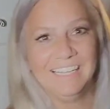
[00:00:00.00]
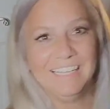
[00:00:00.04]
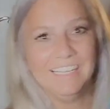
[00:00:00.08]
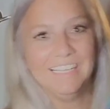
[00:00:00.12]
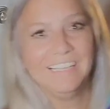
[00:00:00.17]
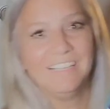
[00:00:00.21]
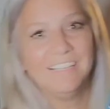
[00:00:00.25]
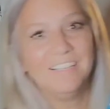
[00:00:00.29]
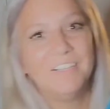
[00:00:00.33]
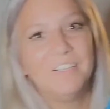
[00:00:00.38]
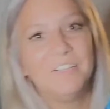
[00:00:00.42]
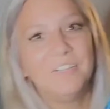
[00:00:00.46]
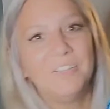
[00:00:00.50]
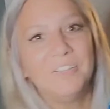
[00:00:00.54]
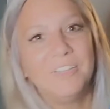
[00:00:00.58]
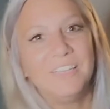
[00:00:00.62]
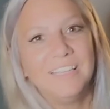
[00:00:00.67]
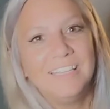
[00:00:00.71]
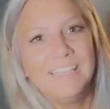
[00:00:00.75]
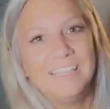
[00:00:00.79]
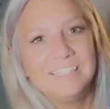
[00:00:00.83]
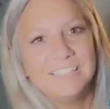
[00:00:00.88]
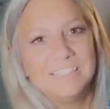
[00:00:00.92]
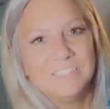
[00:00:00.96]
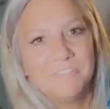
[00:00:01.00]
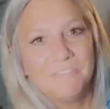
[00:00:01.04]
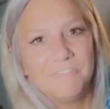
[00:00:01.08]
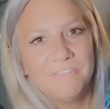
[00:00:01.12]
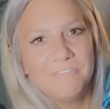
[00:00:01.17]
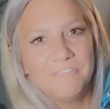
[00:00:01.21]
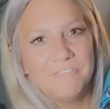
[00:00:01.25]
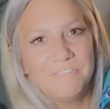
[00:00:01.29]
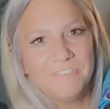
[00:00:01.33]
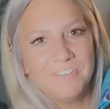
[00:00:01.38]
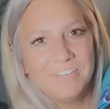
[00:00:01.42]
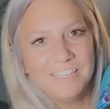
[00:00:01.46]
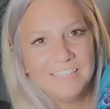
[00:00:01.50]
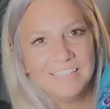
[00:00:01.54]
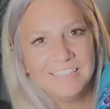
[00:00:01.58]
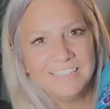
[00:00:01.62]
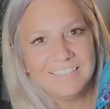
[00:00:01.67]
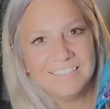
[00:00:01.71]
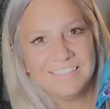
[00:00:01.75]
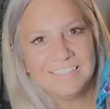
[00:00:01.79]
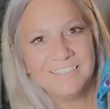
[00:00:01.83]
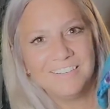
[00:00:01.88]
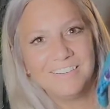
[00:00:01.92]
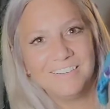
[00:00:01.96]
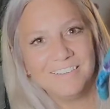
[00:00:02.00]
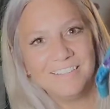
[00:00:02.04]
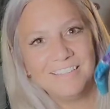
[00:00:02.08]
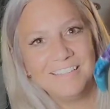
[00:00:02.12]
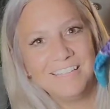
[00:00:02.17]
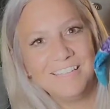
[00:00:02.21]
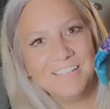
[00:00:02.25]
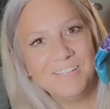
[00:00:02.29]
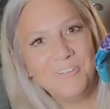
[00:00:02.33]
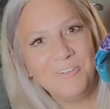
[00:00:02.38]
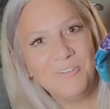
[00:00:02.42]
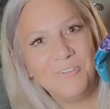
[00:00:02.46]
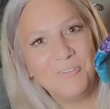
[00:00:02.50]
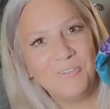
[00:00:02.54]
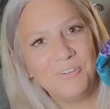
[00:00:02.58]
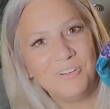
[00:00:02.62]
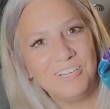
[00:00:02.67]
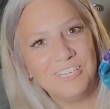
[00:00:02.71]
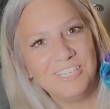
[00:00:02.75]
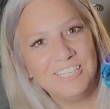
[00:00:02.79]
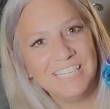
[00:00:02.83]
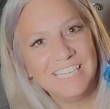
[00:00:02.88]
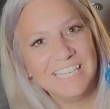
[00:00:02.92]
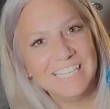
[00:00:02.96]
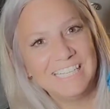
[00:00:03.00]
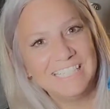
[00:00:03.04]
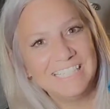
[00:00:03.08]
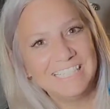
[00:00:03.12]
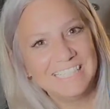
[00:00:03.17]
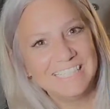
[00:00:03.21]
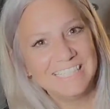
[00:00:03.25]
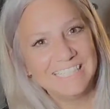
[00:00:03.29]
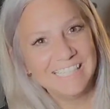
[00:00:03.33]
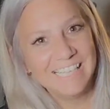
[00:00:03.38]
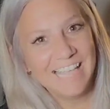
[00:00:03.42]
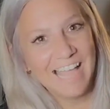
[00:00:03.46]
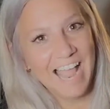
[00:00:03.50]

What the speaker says: Look at these fins. Aren't they gorgeous?